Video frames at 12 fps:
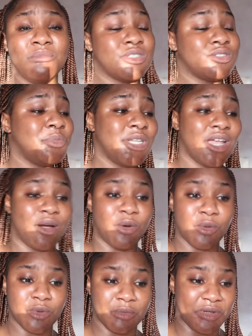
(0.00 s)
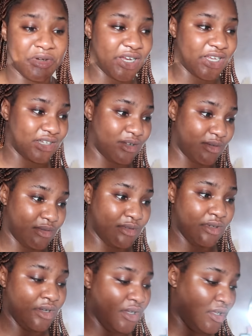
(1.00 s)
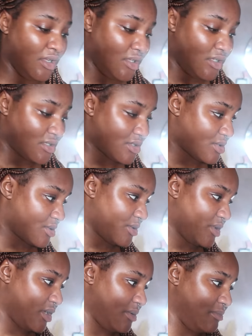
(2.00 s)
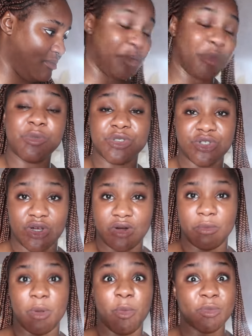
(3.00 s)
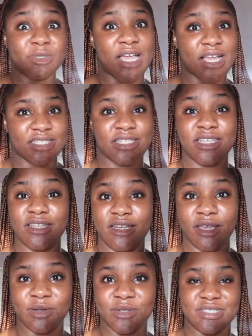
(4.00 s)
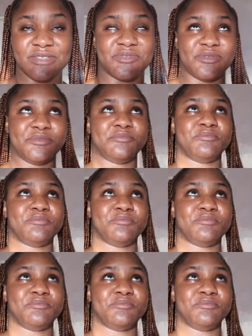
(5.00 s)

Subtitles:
And there's nobody at home with me right now. So my mom is actually in Lagos. Even